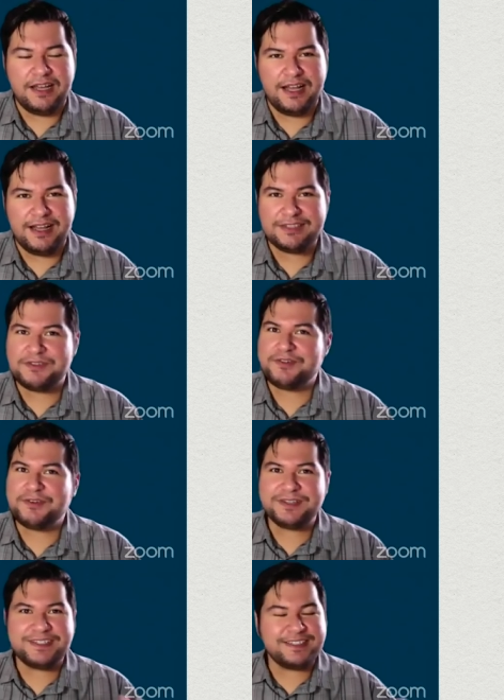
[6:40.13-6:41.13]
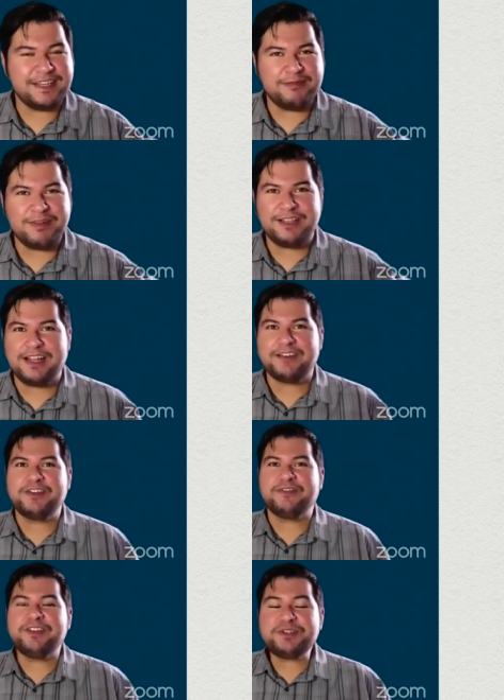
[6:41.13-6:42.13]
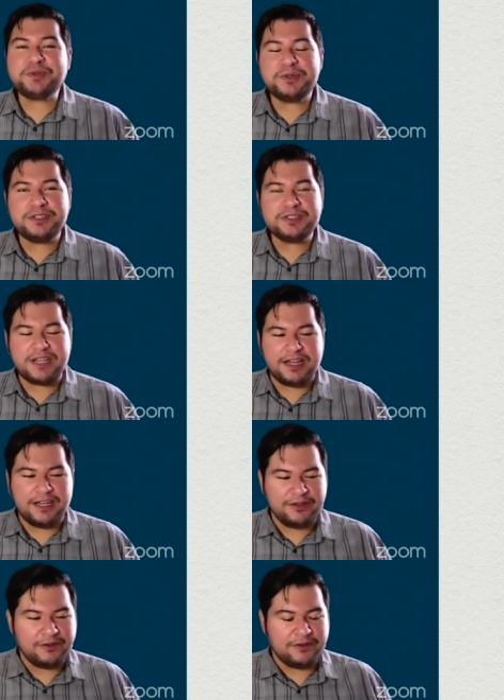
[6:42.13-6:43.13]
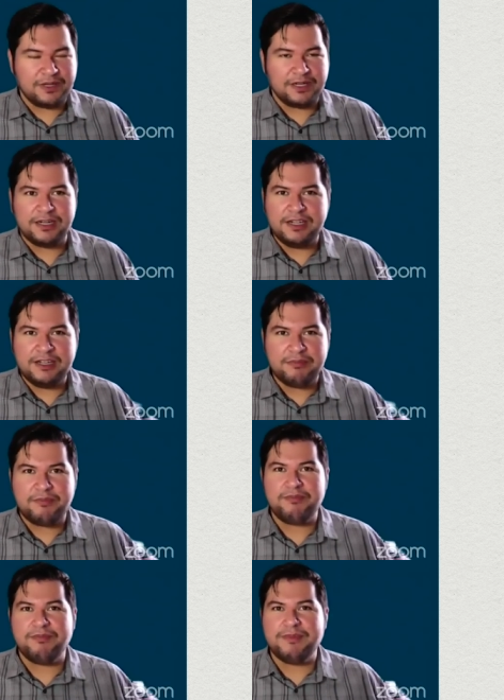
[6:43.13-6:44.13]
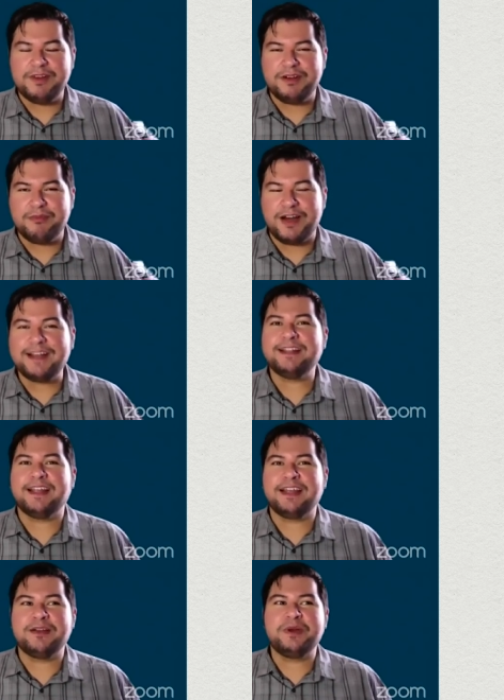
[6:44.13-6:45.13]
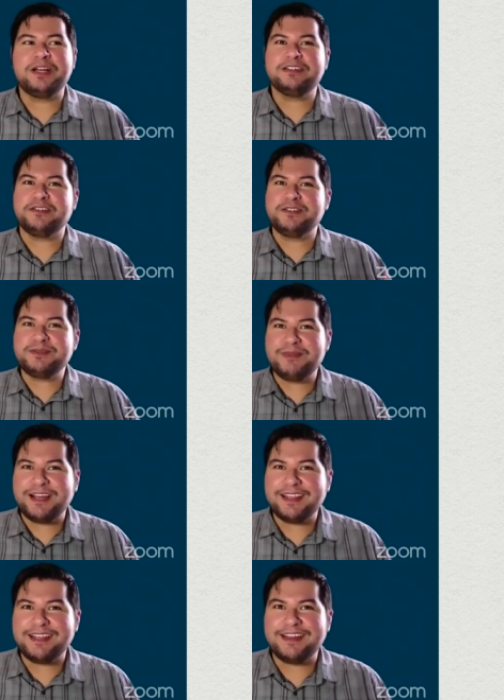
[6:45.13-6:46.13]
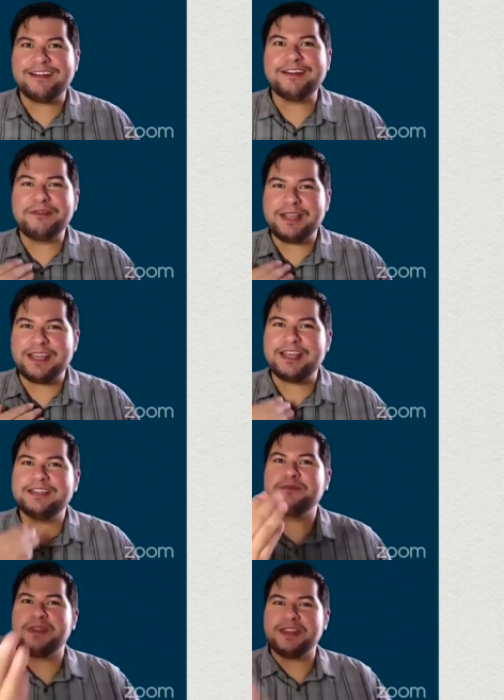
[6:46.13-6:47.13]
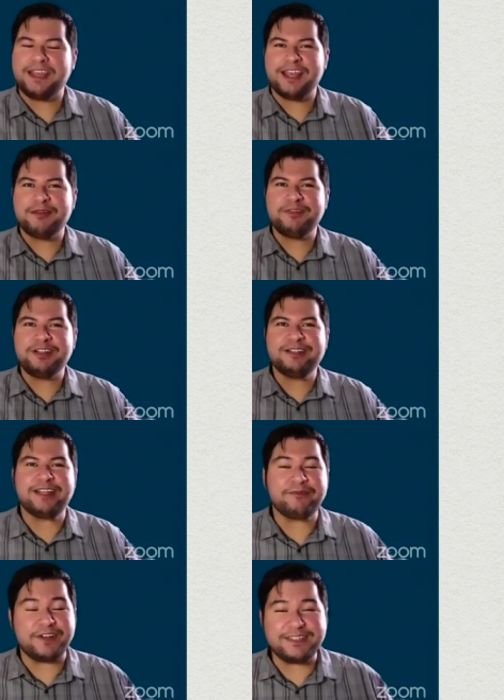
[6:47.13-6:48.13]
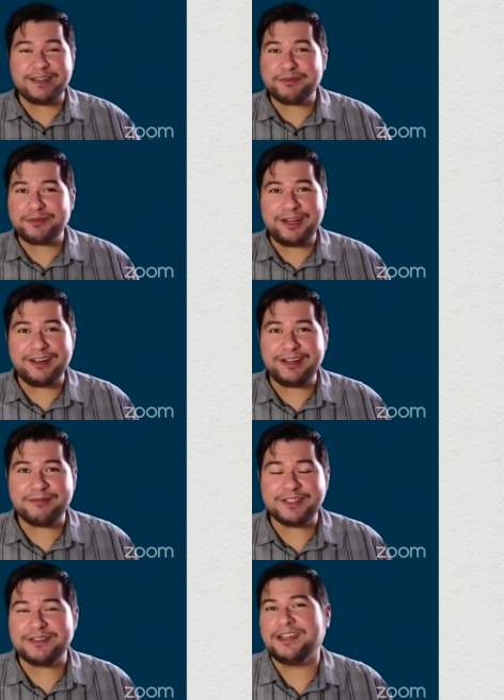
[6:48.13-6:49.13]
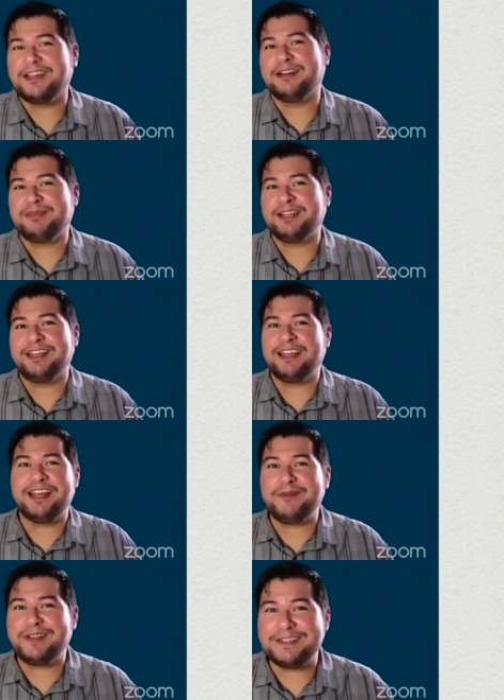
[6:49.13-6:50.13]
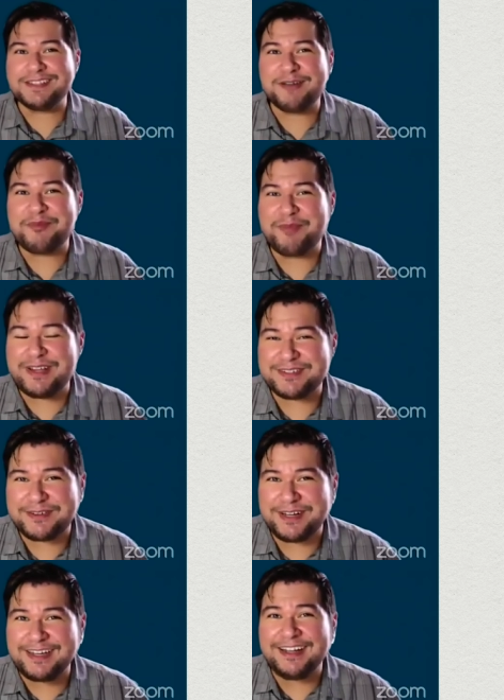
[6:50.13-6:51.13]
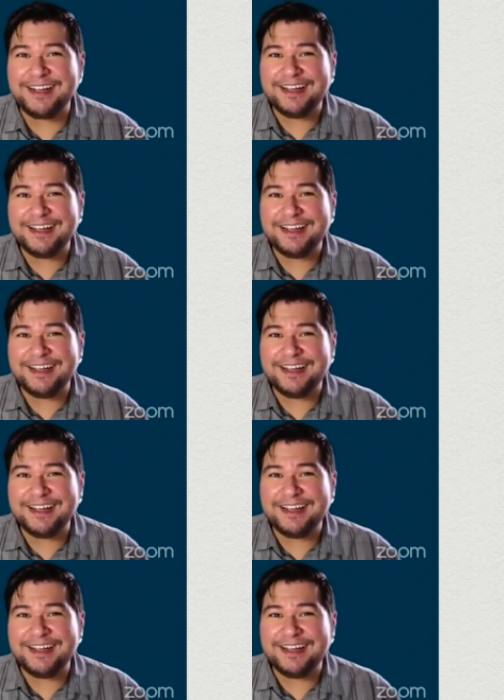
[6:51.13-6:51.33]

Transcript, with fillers: Uh, so, of course, it's going to be a lot of your visuals, uh, your your body language are you smiling are you engaged with the camera like for example right now i'm just looking at a plain camera at the top of my screen